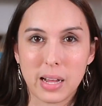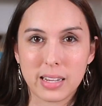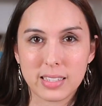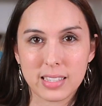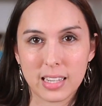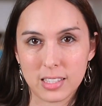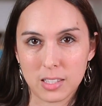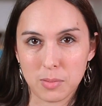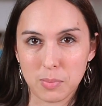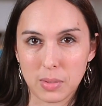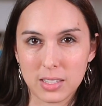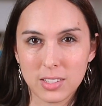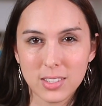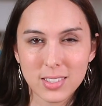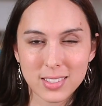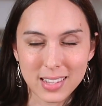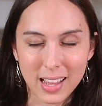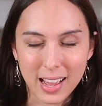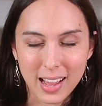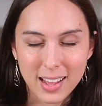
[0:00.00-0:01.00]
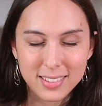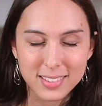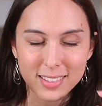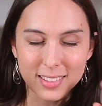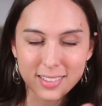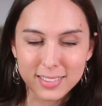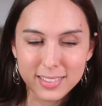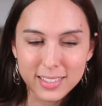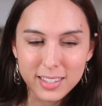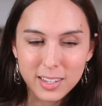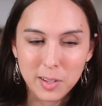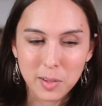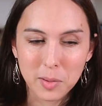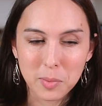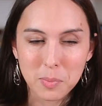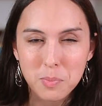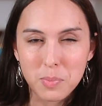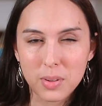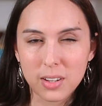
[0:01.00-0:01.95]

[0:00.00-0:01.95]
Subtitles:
black sesame just adds a little